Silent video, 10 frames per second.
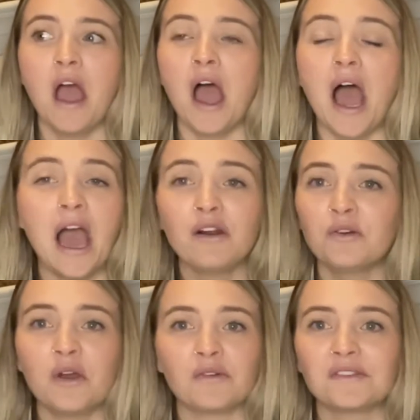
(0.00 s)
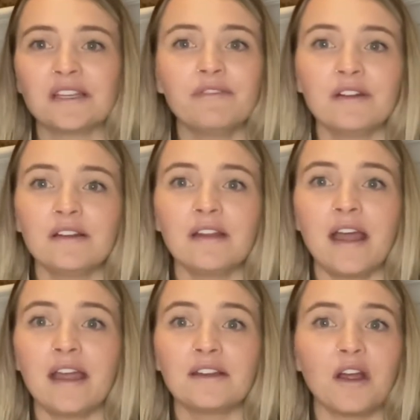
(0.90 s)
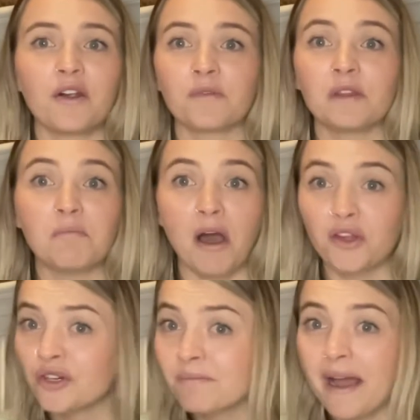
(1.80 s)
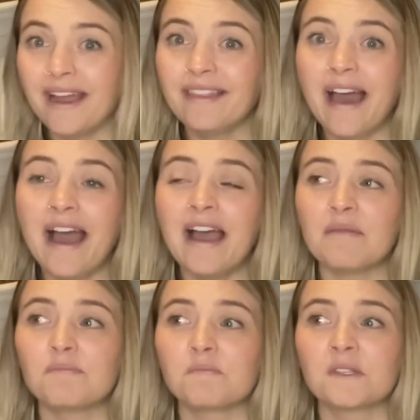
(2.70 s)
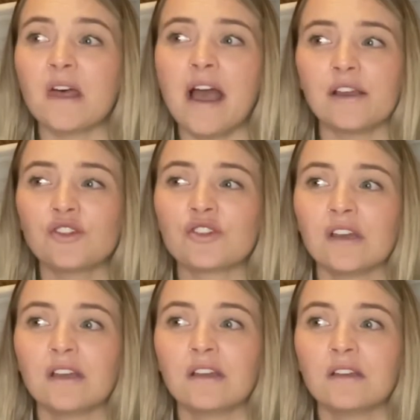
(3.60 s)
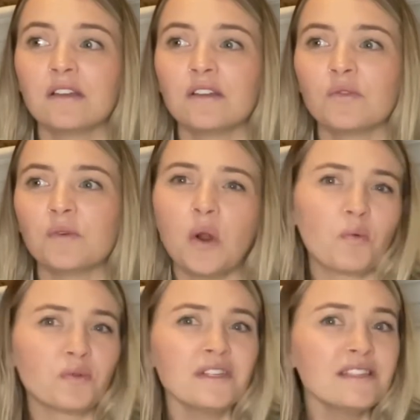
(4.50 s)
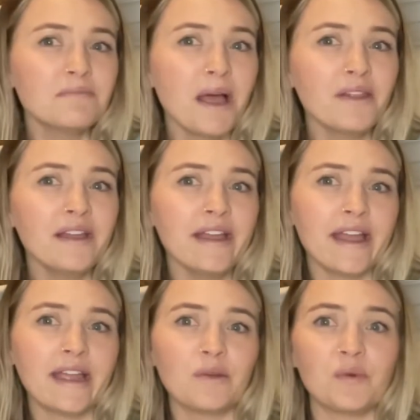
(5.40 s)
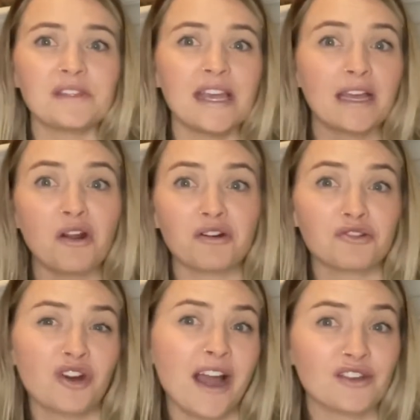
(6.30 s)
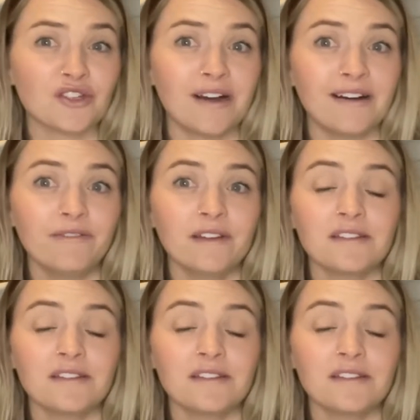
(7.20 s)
I don't know. Steven and I aren't really bothered by that. / we don't really smell it, and we take out our trash often,